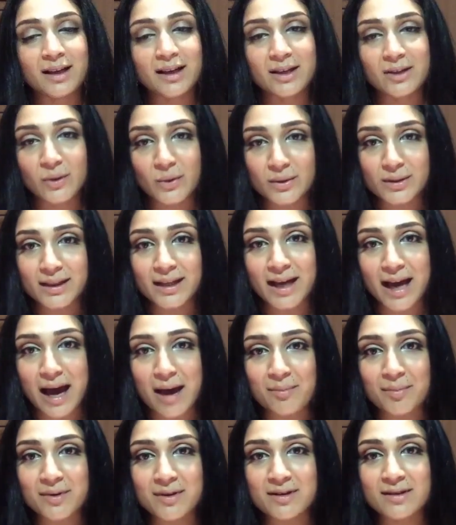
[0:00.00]
It only
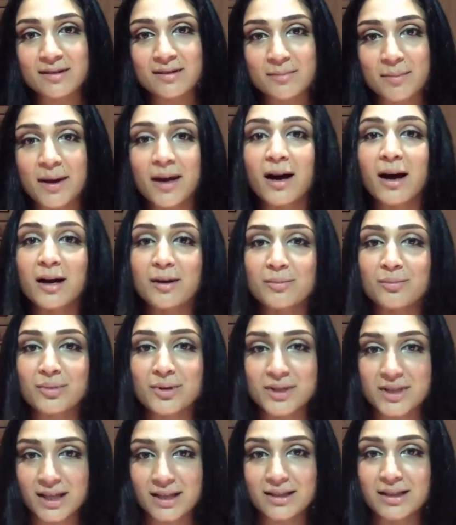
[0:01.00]
happens by
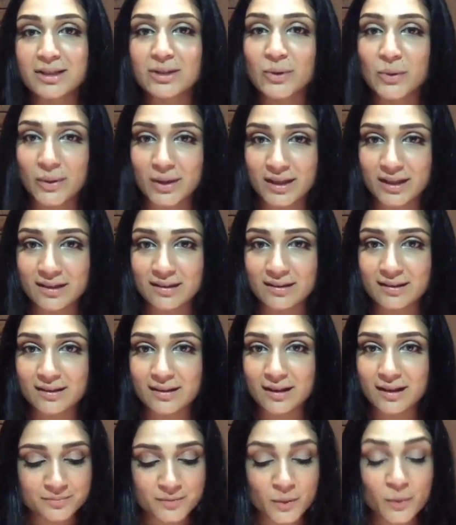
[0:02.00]
unprotected coitus
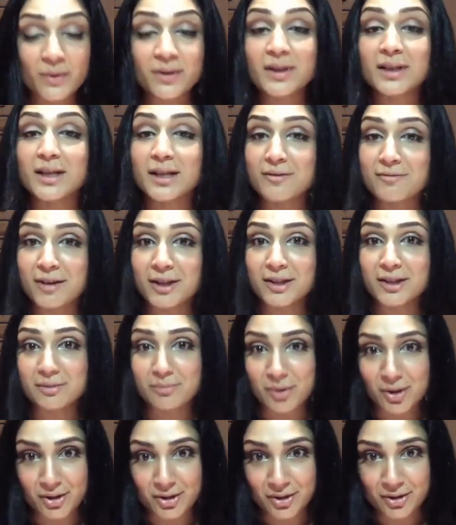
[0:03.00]
with an infected
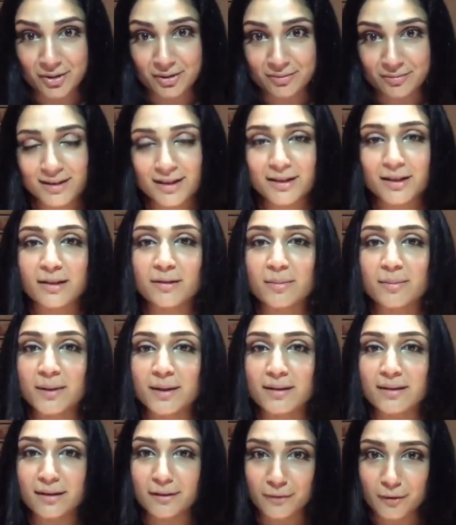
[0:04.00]
partner. This means
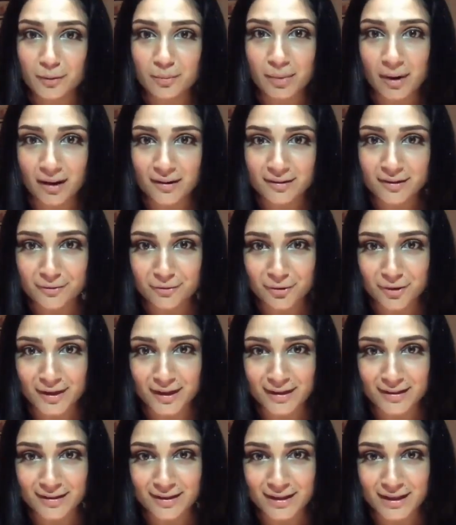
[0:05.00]
that if you're positive for an
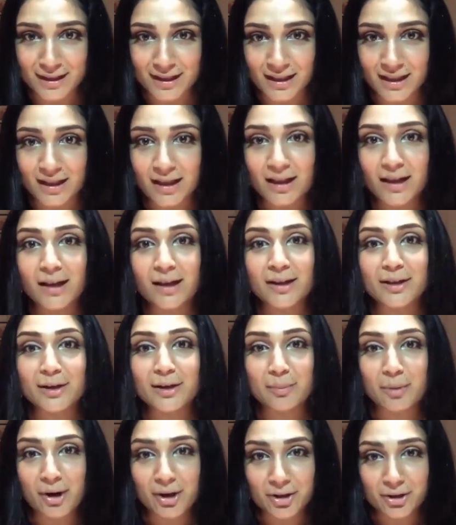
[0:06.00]
STD, your
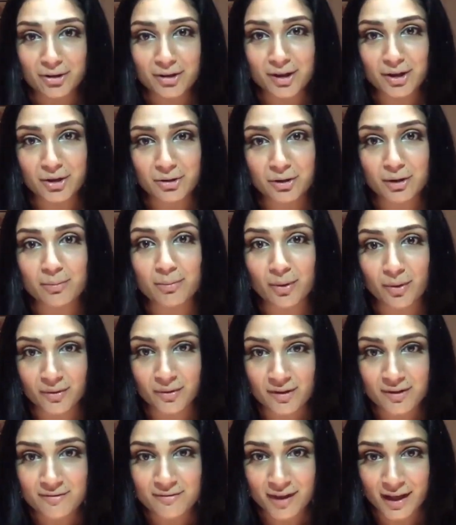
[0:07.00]
partner and you are both
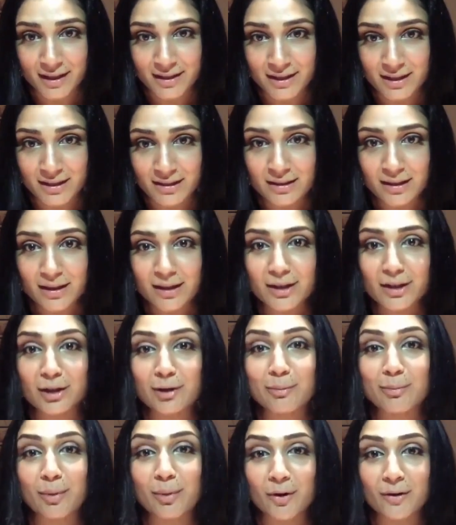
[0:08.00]
infected, you
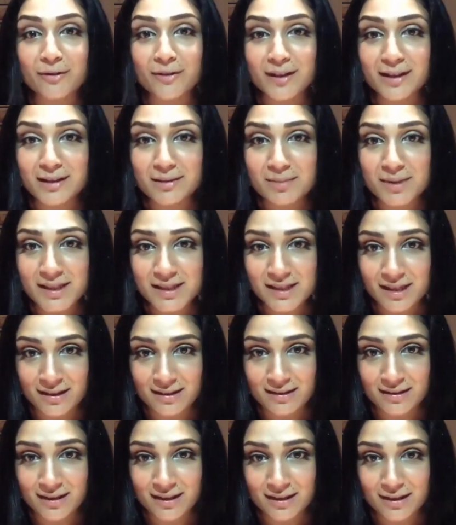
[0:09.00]
both need to be
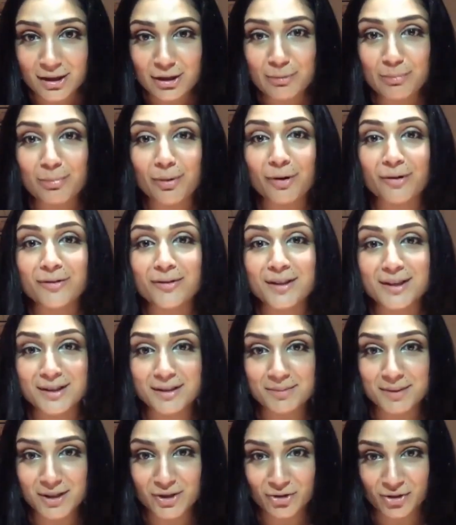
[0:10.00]
tested, you both need to
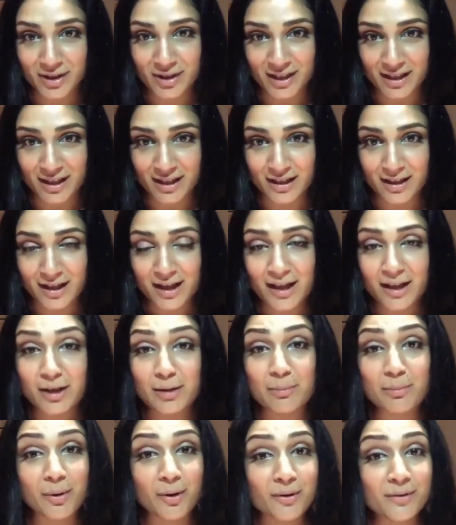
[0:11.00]
be treated, you
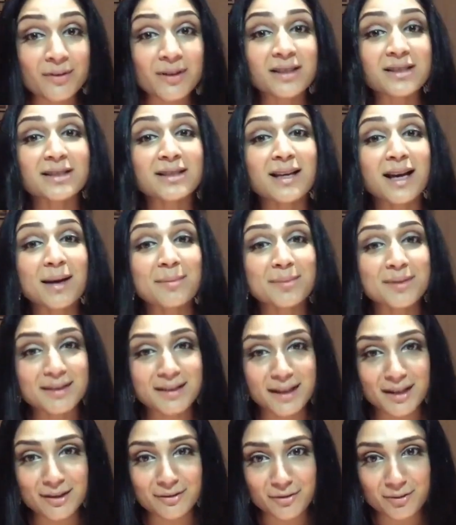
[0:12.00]
both need to
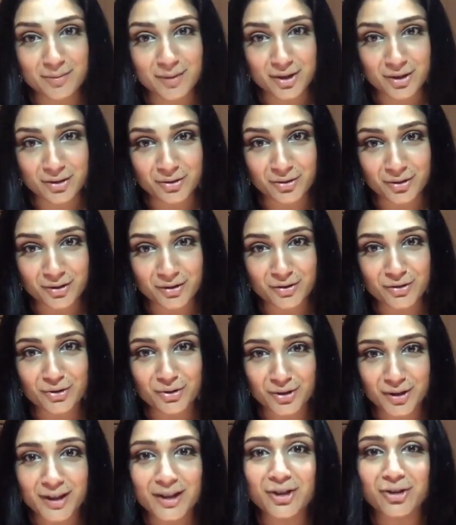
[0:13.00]
abstain from intercourse
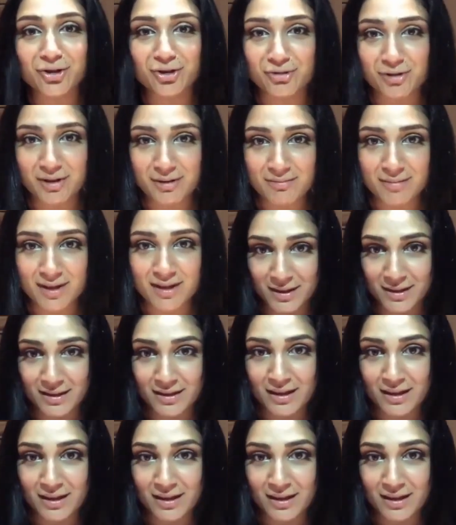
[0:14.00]
during your treatment,